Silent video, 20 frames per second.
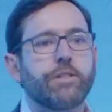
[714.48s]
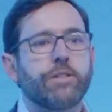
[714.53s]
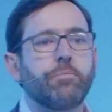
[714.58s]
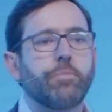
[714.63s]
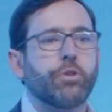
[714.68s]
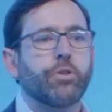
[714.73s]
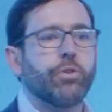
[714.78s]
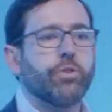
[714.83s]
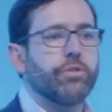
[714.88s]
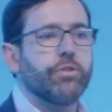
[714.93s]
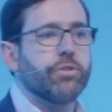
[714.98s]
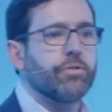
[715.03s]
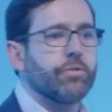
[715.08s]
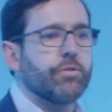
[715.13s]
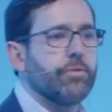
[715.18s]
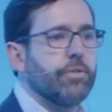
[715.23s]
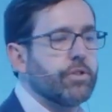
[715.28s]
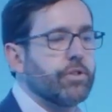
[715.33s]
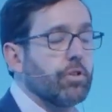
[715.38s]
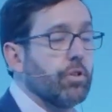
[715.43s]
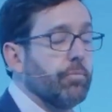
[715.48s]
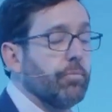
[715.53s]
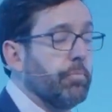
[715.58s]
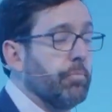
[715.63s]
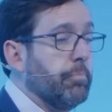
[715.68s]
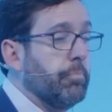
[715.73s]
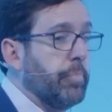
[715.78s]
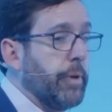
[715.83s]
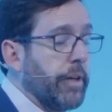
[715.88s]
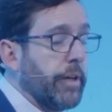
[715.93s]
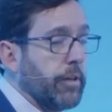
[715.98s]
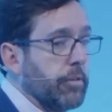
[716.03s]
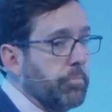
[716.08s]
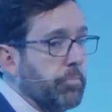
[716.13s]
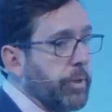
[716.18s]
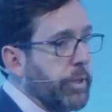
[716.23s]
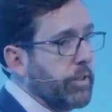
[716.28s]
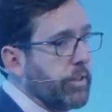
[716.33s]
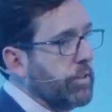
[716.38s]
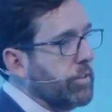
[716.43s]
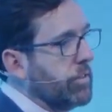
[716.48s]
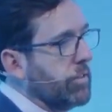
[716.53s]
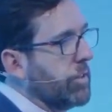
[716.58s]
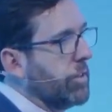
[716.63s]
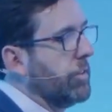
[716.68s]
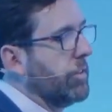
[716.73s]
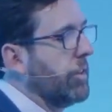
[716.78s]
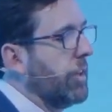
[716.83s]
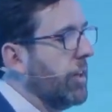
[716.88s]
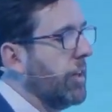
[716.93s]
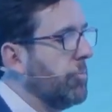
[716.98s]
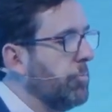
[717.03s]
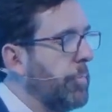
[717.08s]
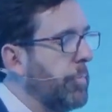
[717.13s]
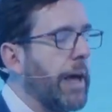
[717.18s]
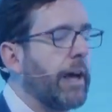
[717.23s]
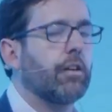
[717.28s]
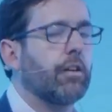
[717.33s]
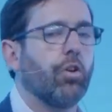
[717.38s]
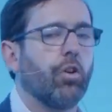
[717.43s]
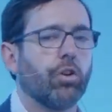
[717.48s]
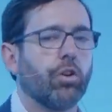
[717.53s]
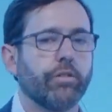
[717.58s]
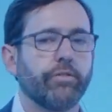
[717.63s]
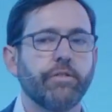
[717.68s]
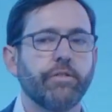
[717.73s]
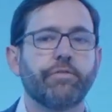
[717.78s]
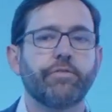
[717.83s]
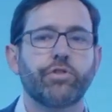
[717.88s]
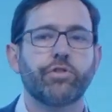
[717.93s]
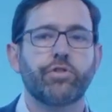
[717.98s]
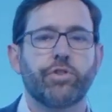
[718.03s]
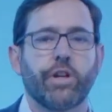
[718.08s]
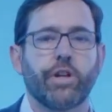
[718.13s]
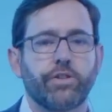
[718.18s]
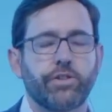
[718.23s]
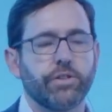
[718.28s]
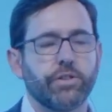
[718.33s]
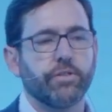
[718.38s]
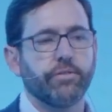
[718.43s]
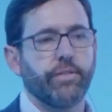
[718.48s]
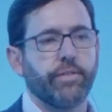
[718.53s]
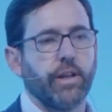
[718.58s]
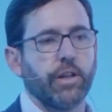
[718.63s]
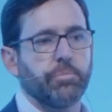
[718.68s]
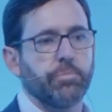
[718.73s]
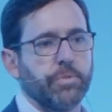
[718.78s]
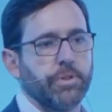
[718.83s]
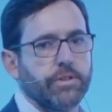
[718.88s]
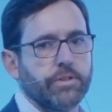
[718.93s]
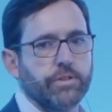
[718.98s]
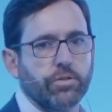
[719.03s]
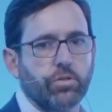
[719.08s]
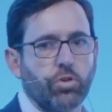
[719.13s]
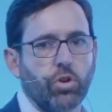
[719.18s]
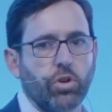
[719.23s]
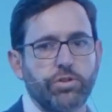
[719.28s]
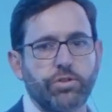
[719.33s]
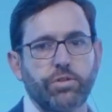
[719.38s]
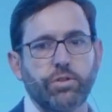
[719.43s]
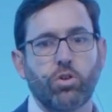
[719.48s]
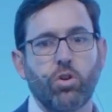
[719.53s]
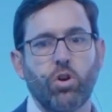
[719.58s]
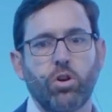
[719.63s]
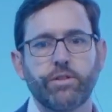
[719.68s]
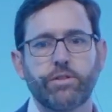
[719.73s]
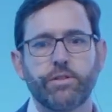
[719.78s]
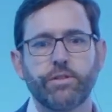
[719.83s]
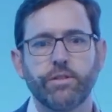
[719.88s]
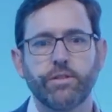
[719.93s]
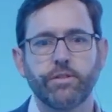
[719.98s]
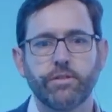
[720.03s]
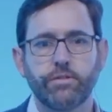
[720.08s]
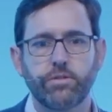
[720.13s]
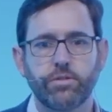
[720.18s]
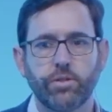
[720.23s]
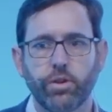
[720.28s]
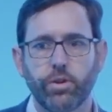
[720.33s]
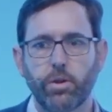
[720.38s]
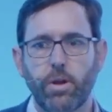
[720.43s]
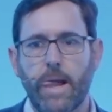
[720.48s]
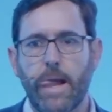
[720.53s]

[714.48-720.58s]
because there's a big backlog of infrastructure development across the continent. So